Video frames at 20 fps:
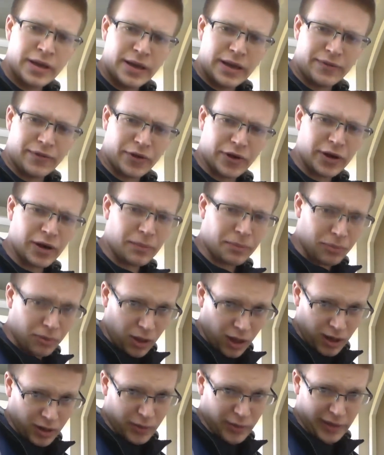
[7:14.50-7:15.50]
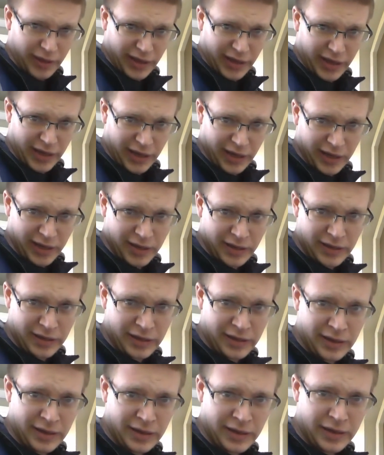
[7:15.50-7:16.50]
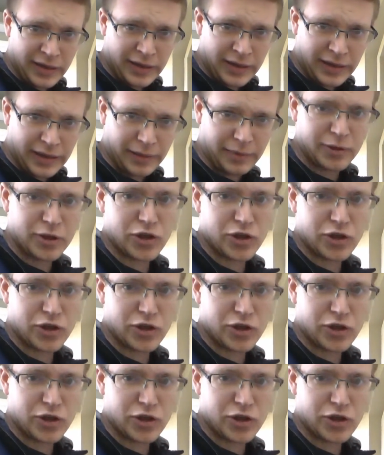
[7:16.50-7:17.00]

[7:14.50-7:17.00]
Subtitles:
if you're going to block with a kick, let